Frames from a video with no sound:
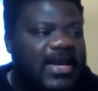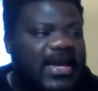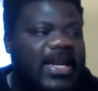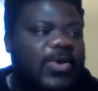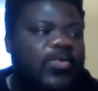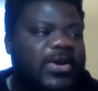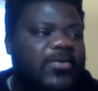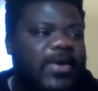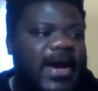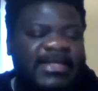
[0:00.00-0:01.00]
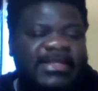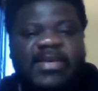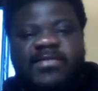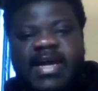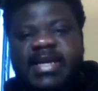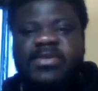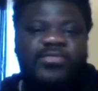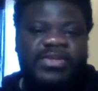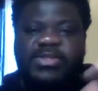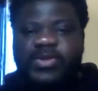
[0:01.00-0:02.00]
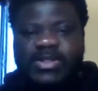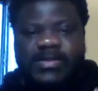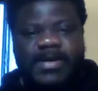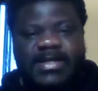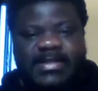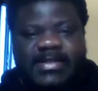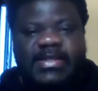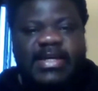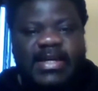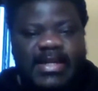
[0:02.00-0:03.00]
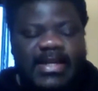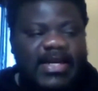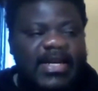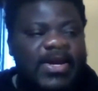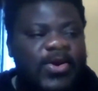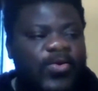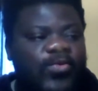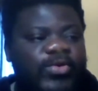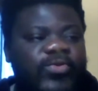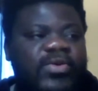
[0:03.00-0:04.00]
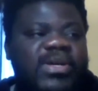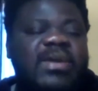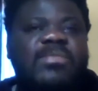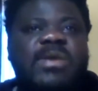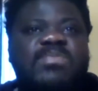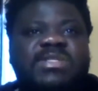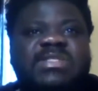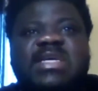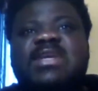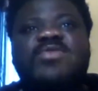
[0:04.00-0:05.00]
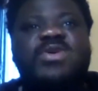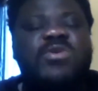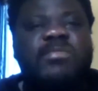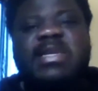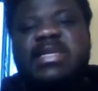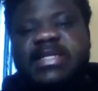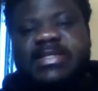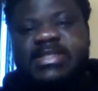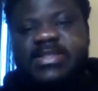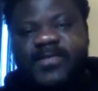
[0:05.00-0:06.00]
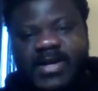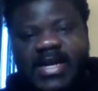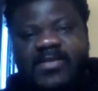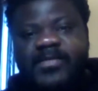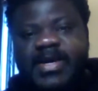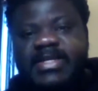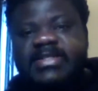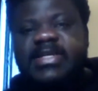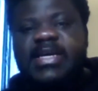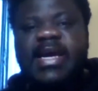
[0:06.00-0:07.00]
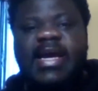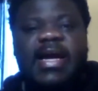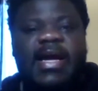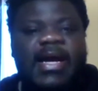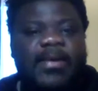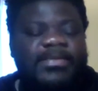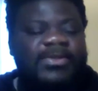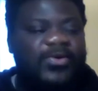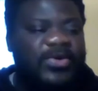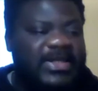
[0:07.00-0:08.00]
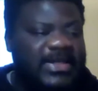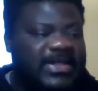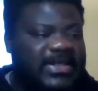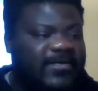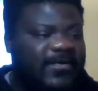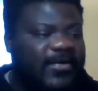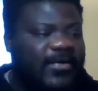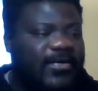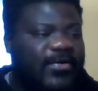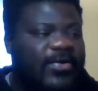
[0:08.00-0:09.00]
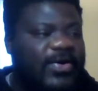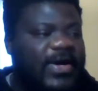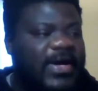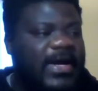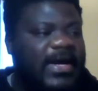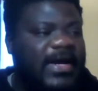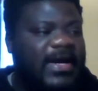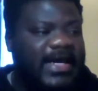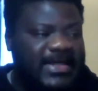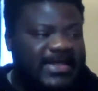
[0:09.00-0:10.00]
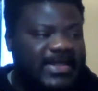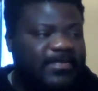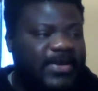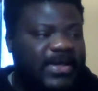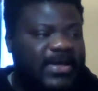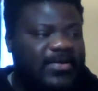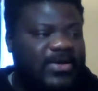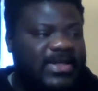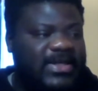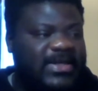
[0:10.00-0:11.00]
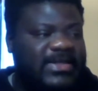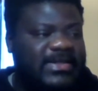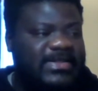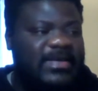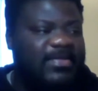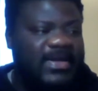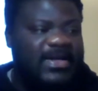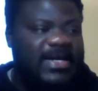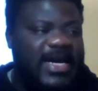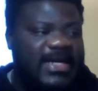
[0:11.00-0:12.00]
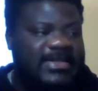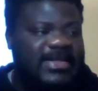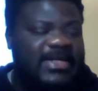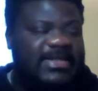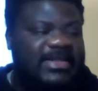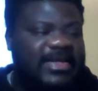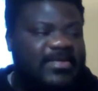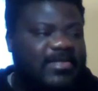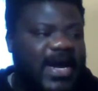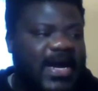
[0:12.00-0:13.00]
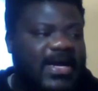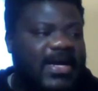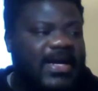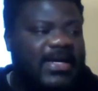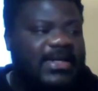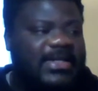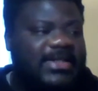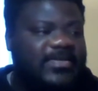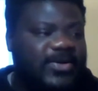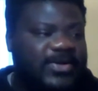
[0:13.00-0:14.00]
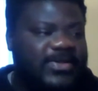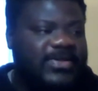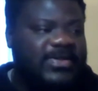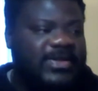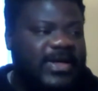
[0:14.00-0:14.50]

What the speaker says: a way where I serve like a resource person, and then we will come up with certain recommendations for government. So we did this for ACP. We did something last year, December. This was